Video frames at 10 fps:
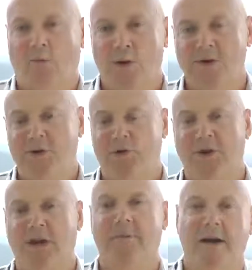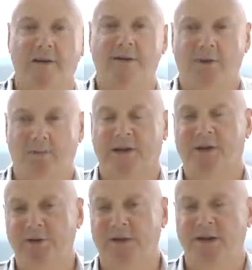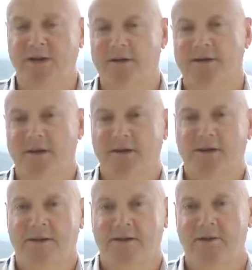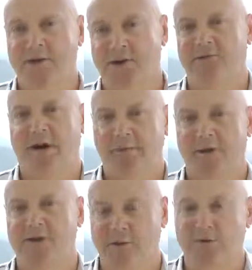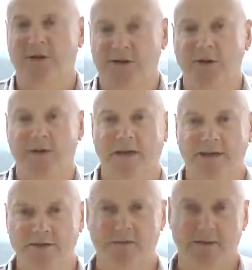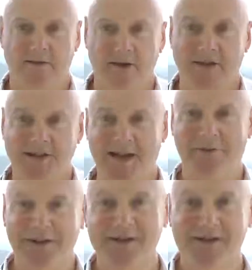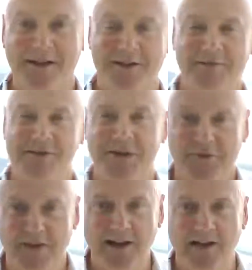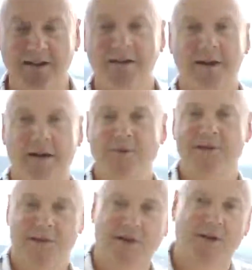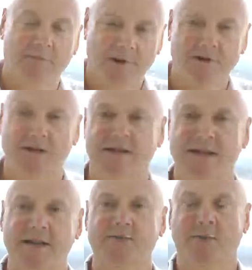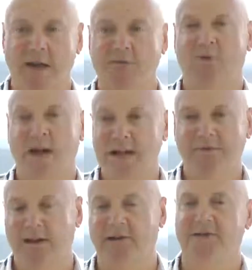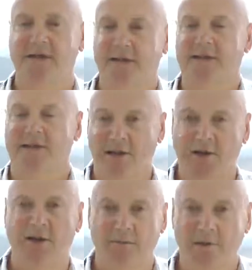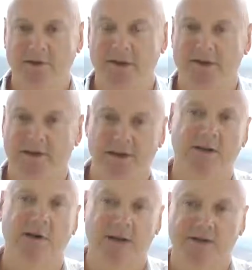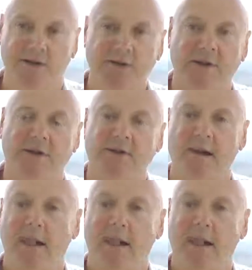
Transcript: when you're talking about not being able to do things, don't interrupt those who are just doing it. That's how it is. There is no failure. I'm just learning a process. And that's what any failure is. It's learning a process, learning how to do things.